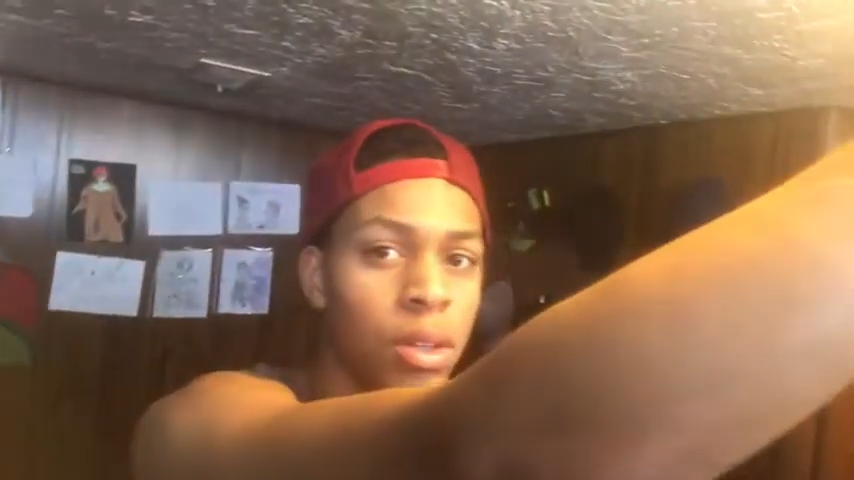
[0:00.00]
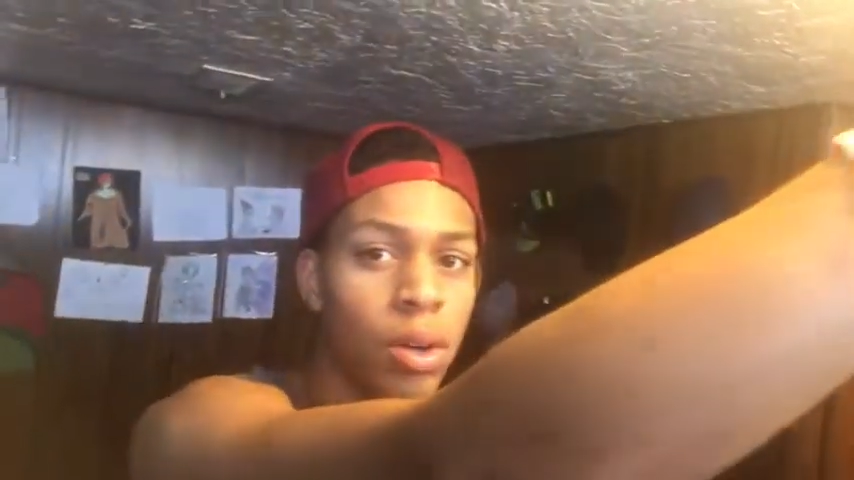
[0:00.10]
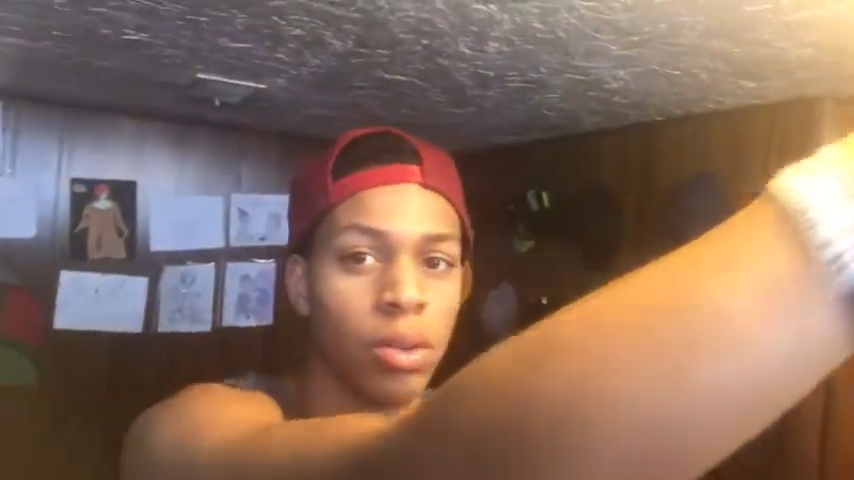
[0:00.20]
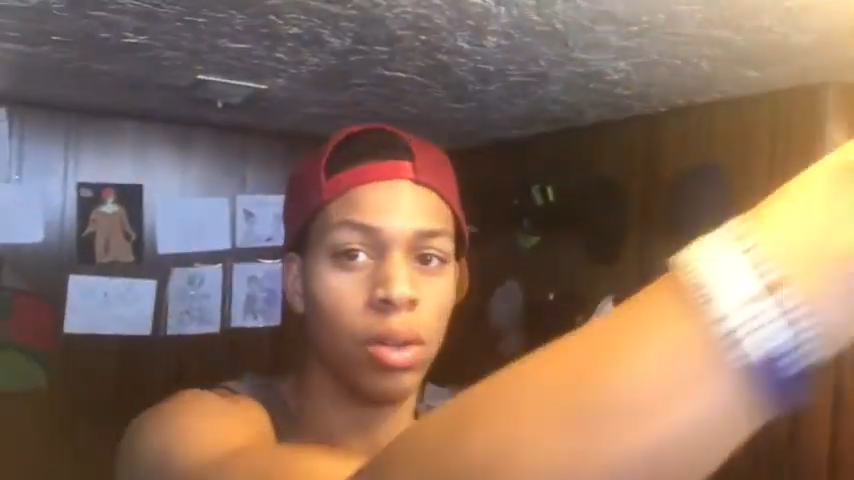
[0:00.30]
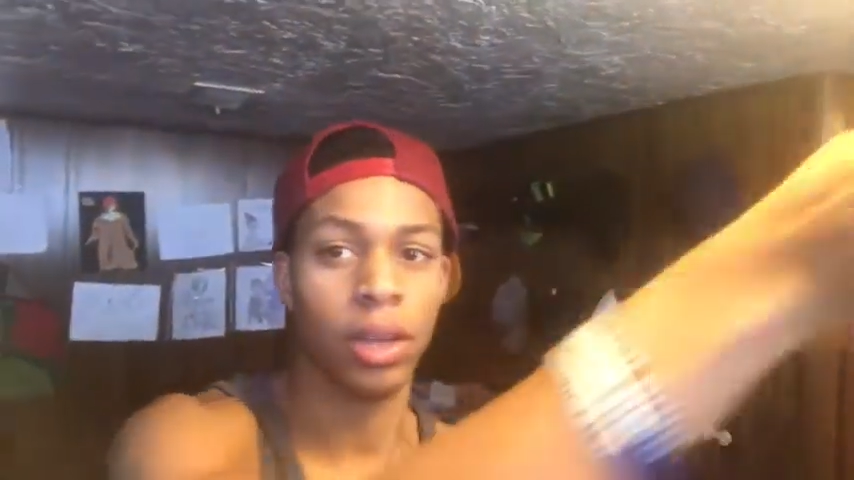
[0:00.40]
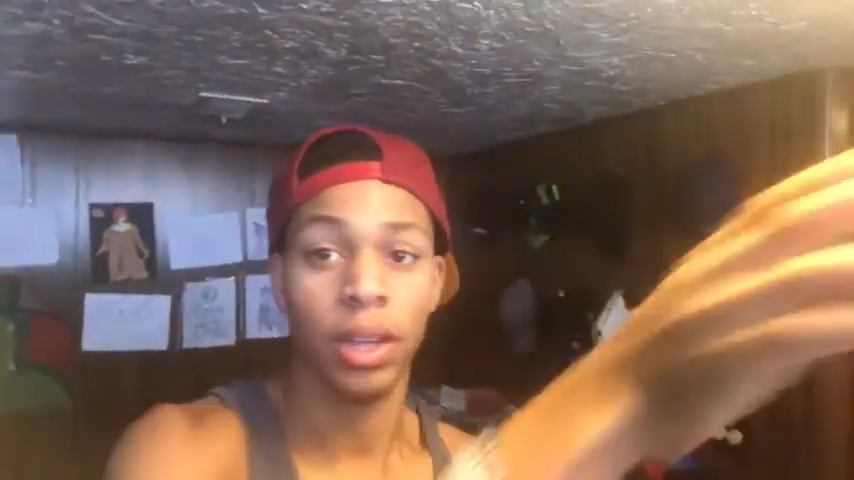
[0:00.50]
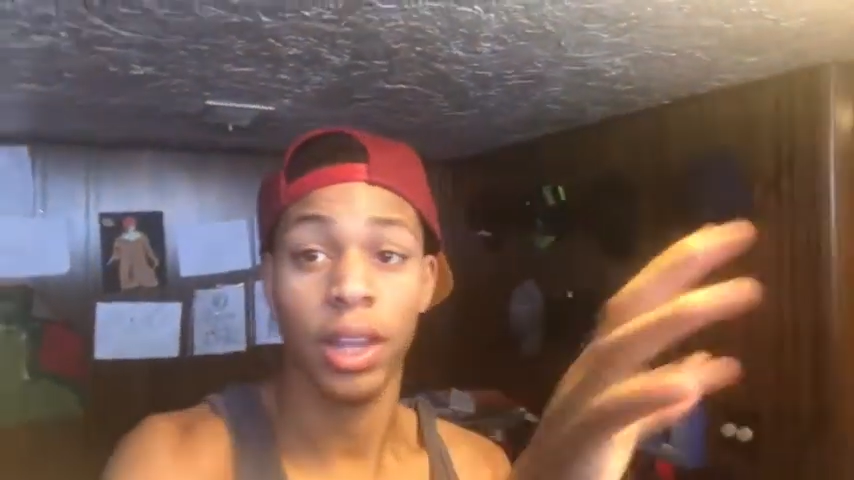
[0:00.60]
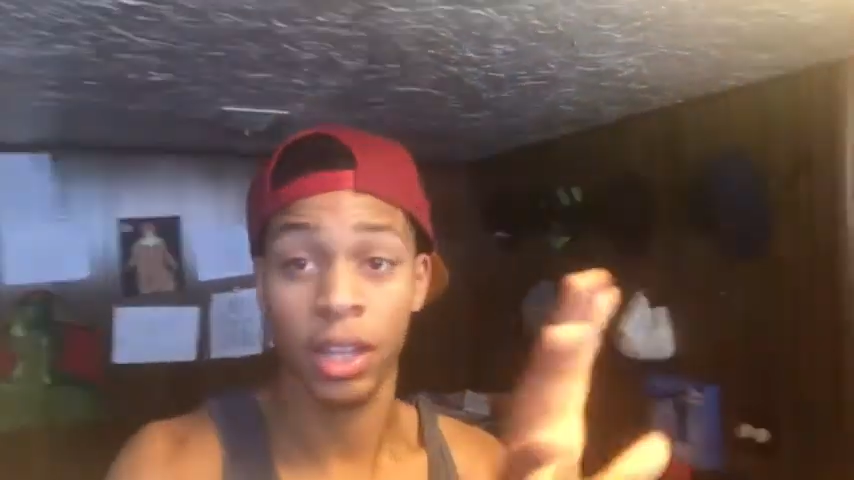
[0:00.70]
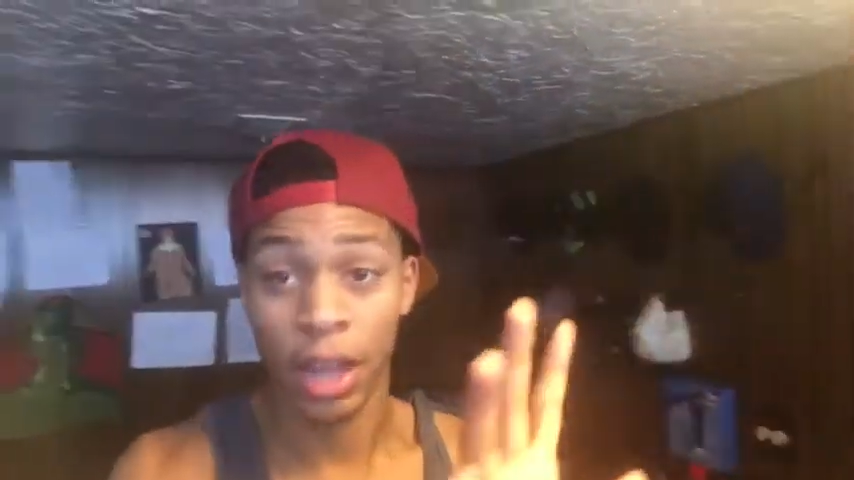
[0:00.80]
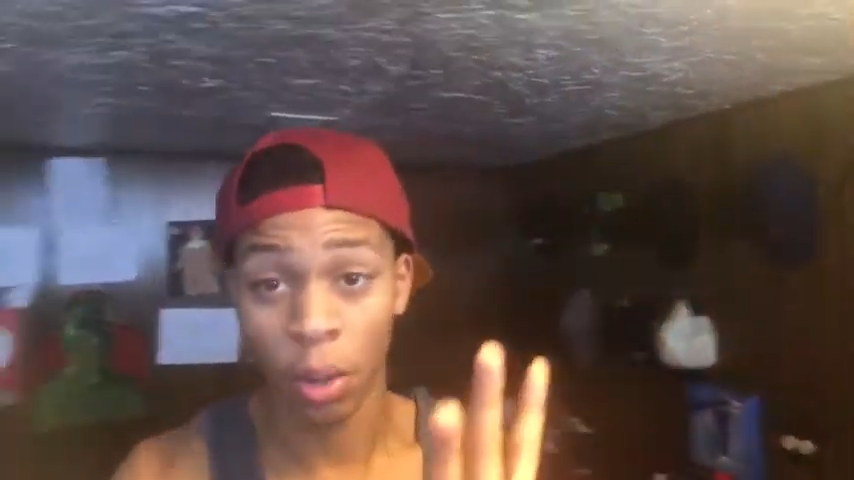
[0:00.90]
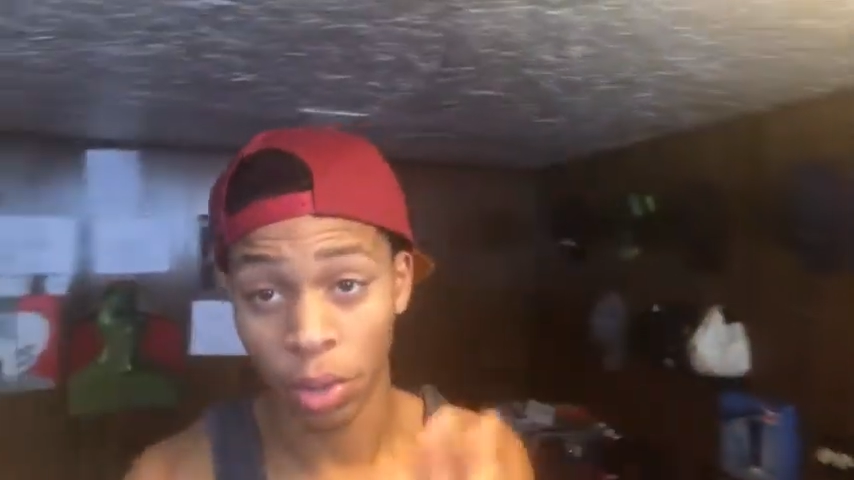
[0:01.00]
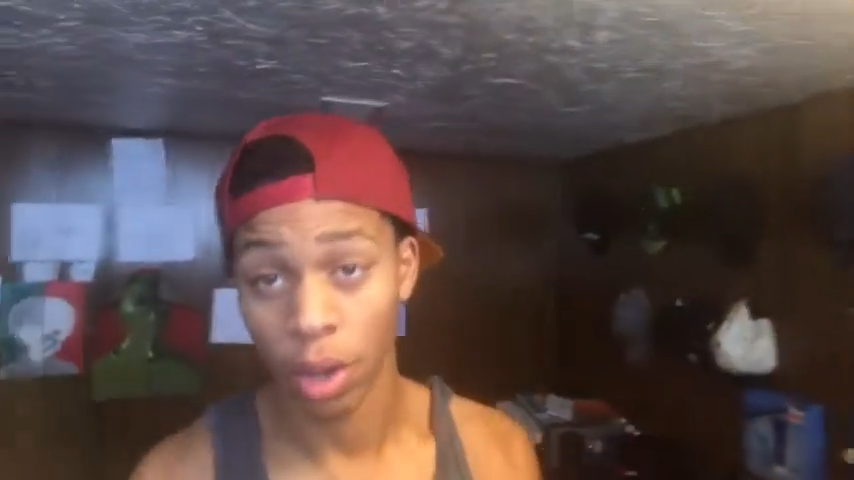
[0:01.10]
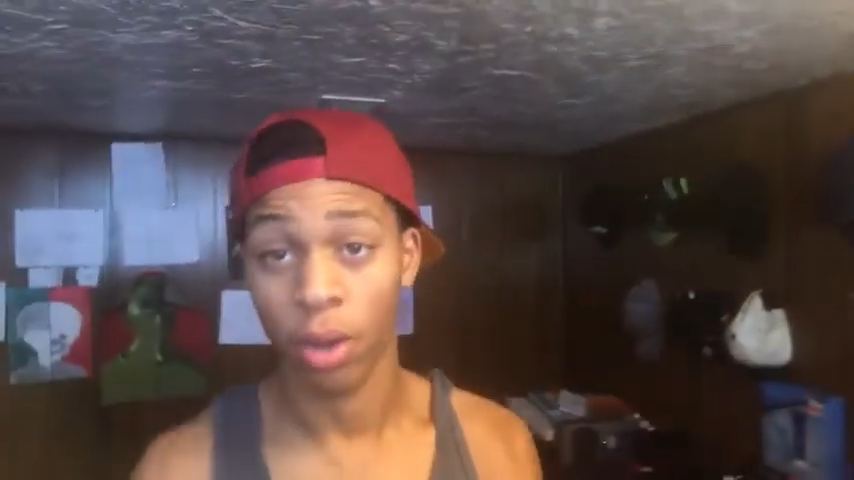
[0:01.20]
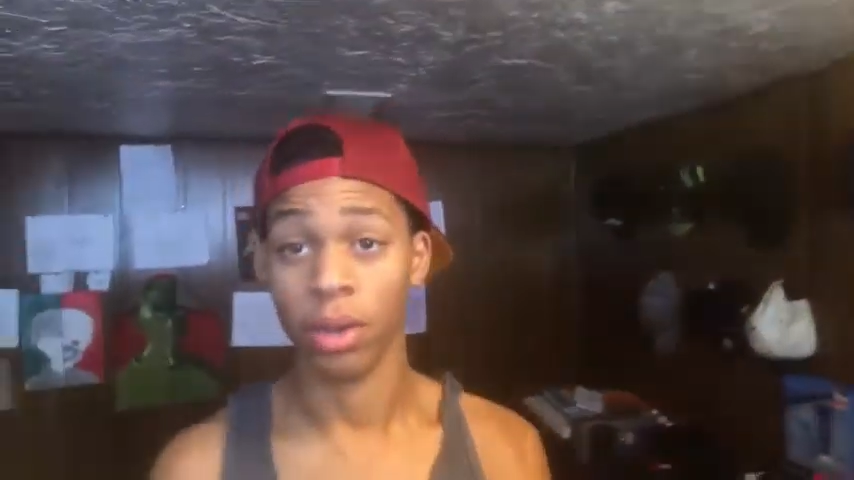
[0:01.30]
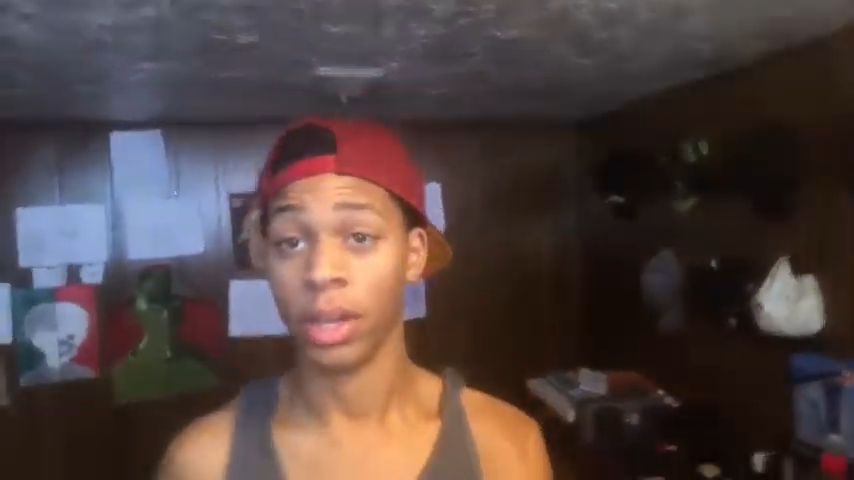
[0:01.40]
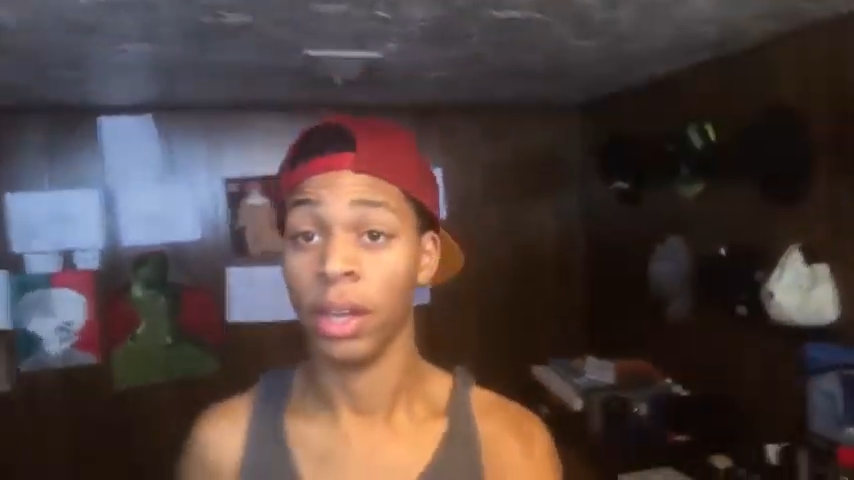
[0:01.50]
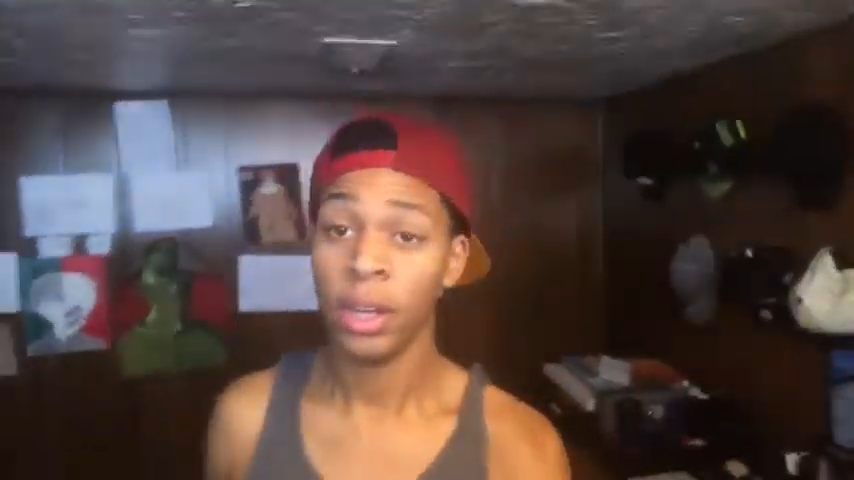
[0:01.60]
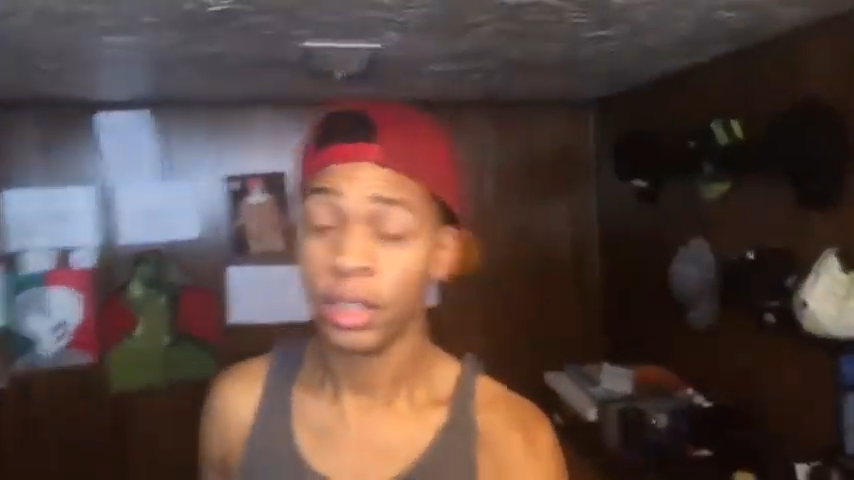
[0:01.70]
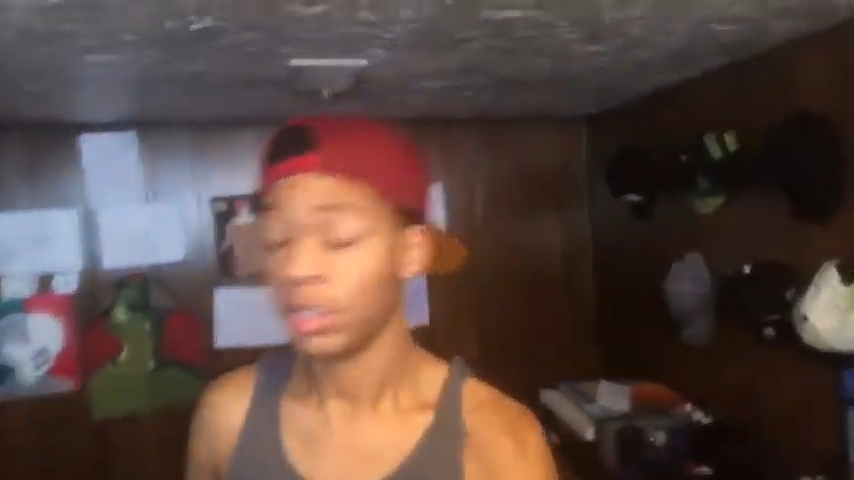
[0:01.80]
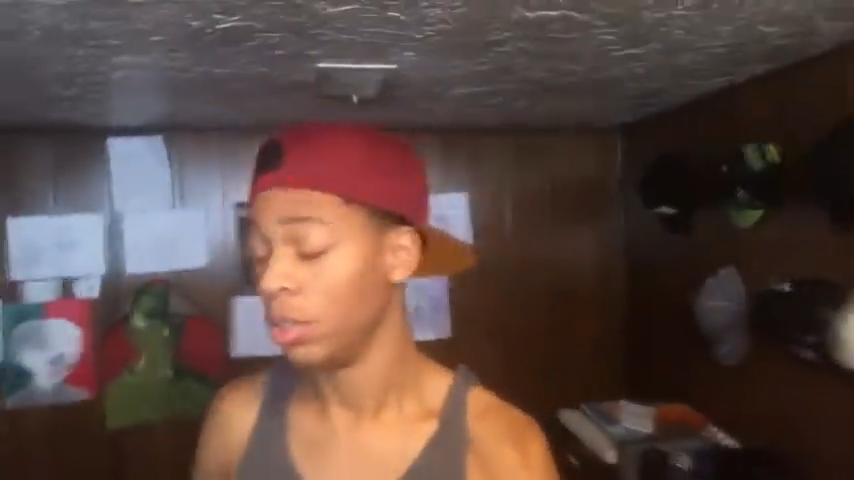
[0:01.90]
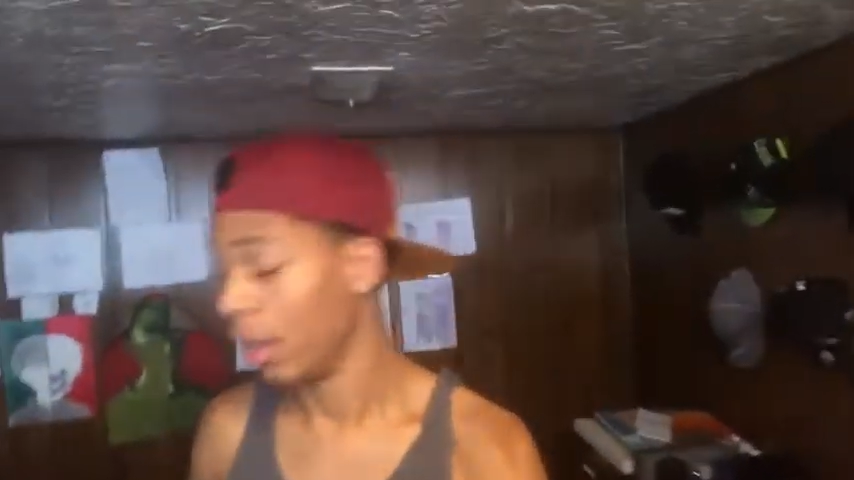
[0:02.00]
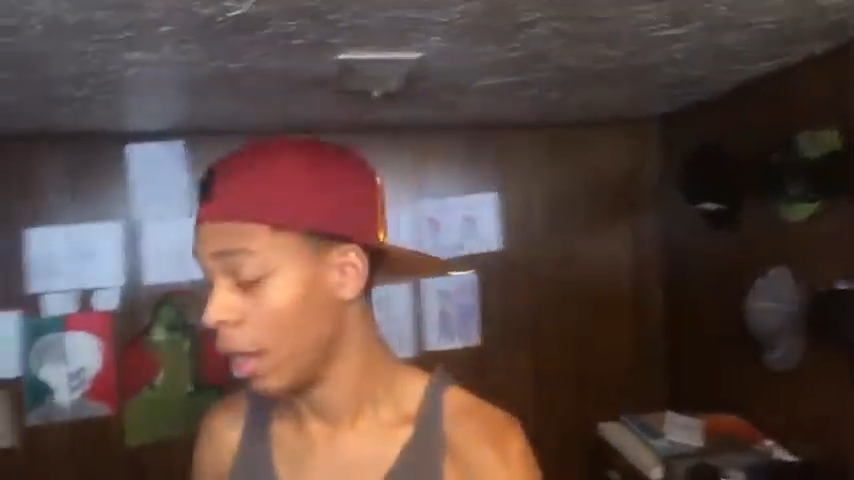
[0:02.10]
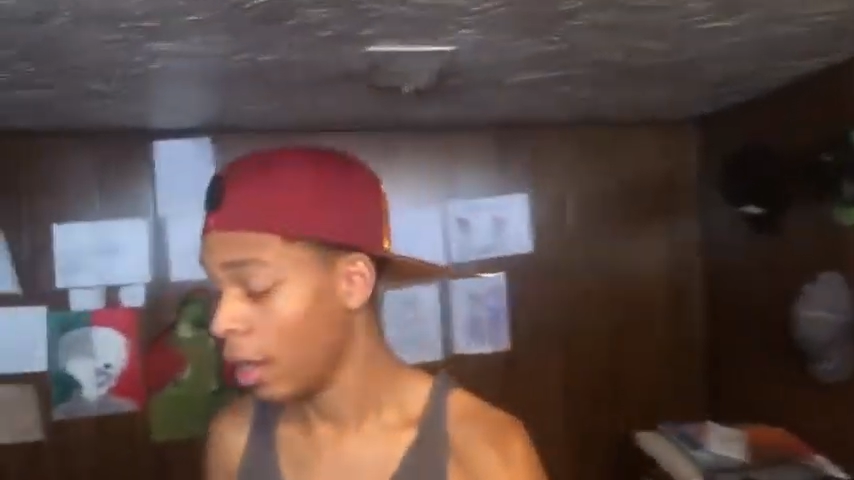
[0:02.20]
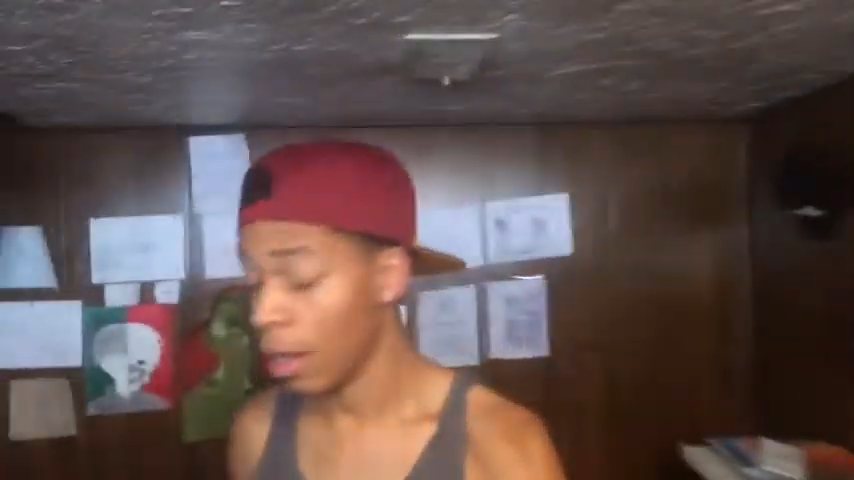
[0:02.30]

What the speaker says: Okay, there we go. Okay, so yeah.